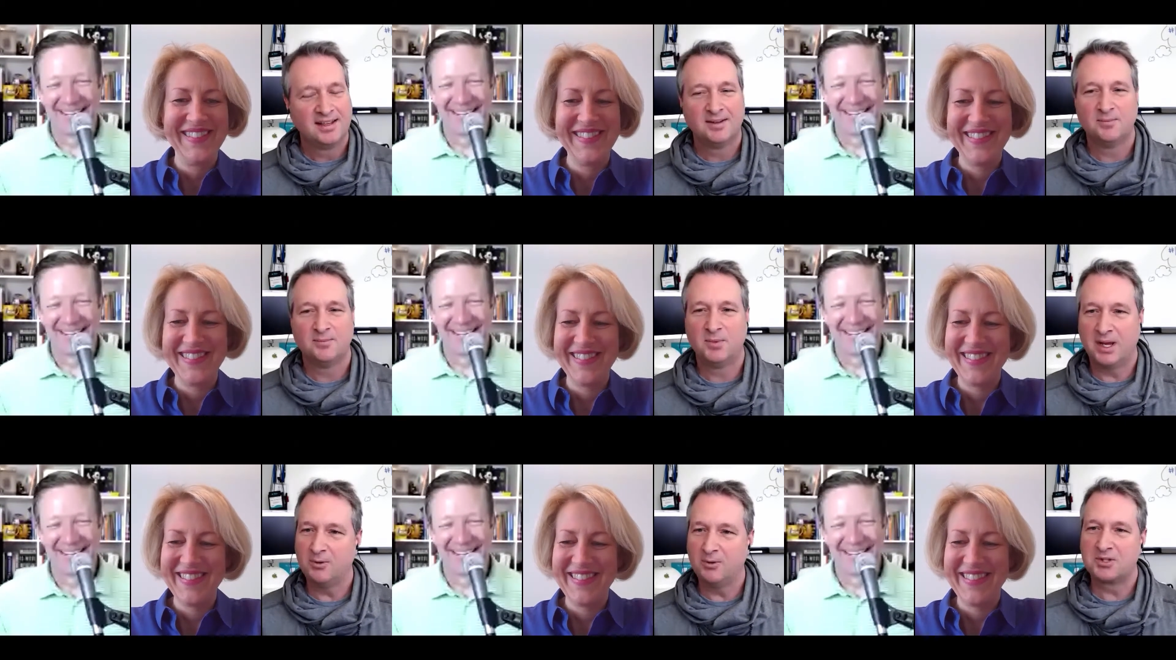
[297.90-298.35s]
Speaker 1: it
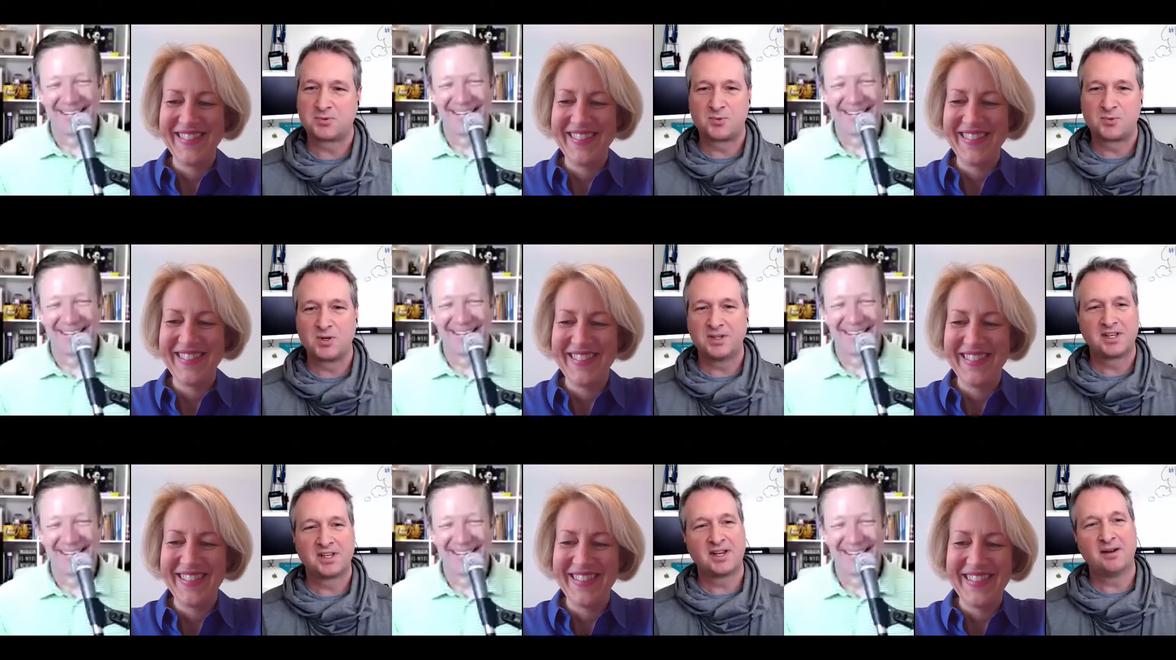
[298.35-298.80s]
was really
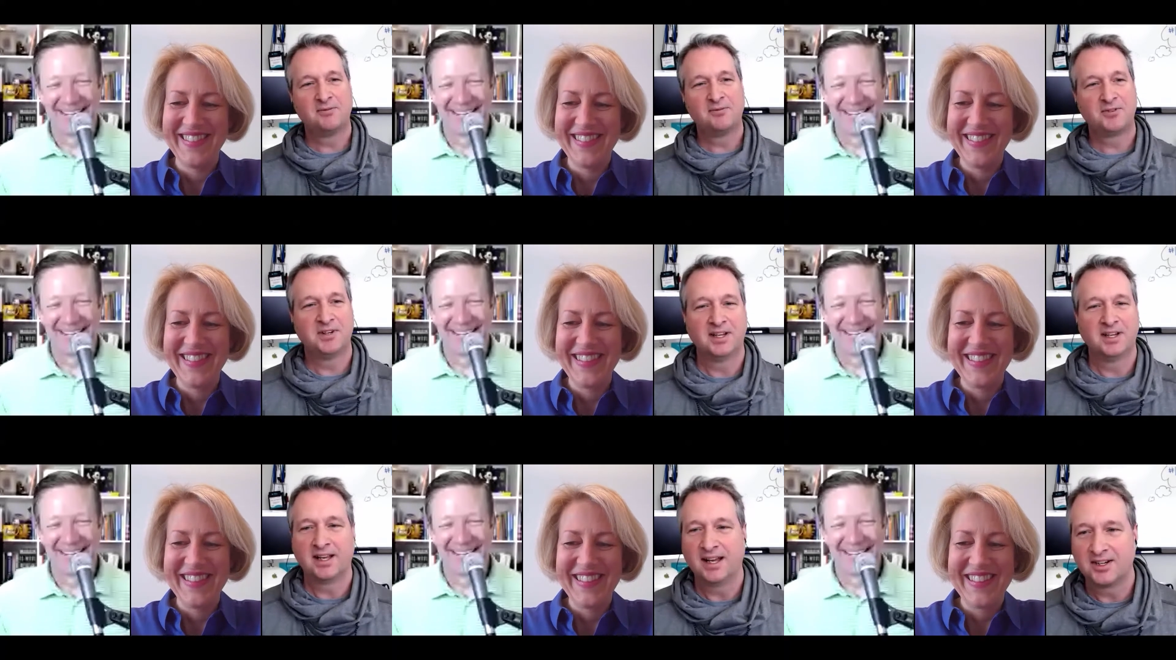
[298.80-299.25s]
comforting,
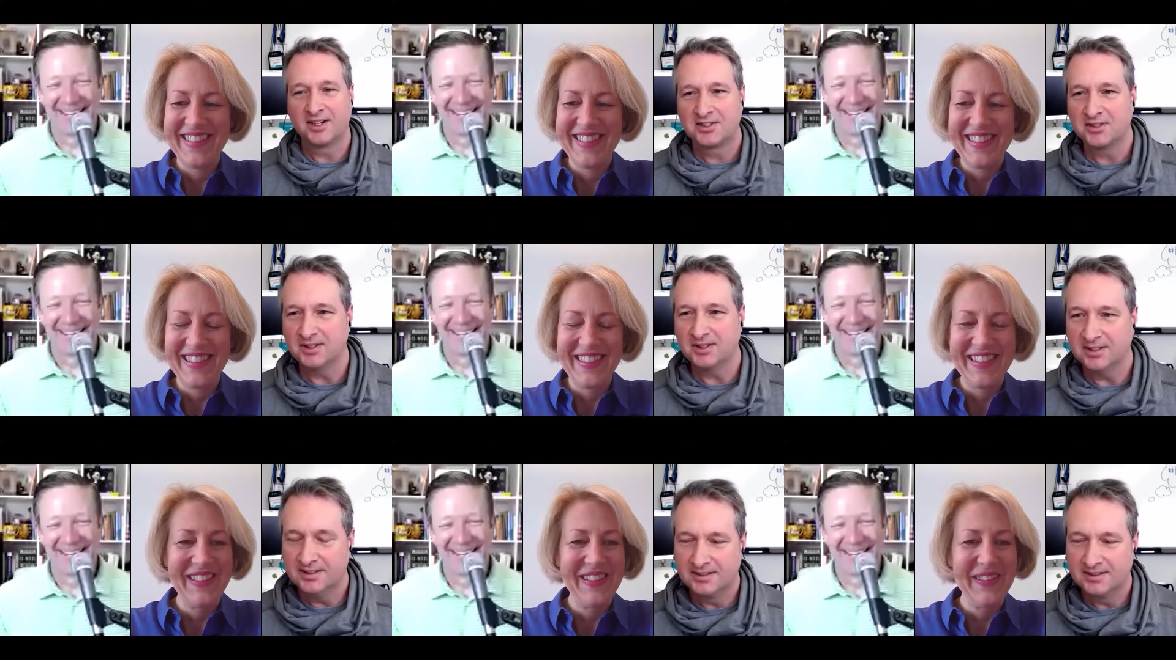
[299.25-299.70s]
actually.
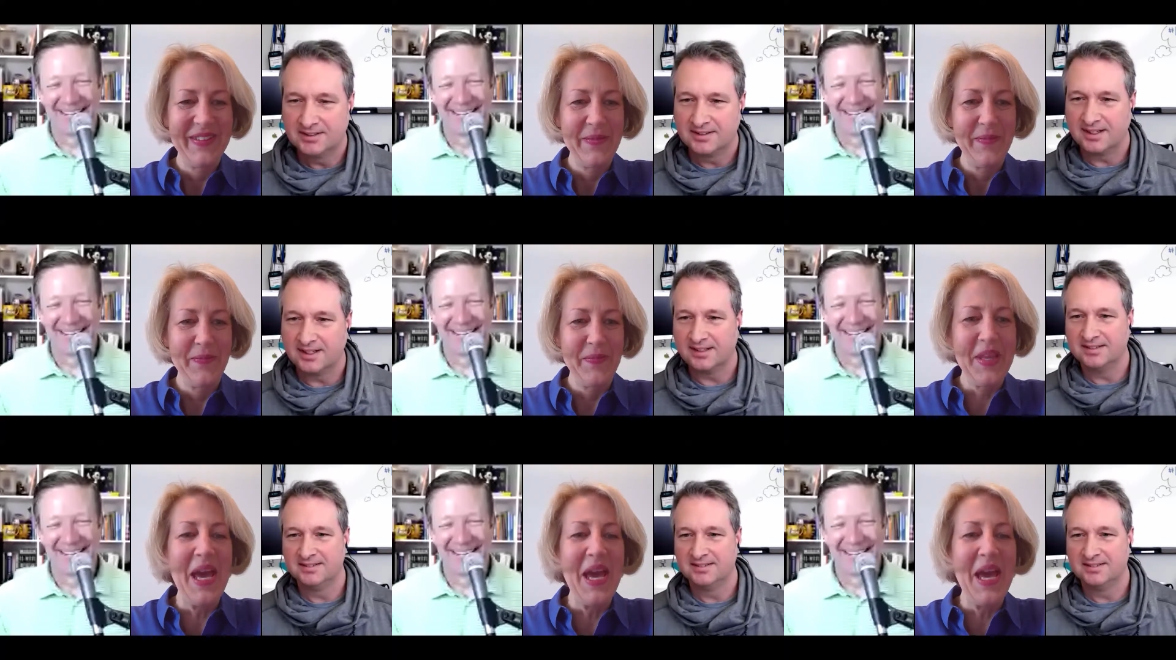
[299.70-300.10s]
I,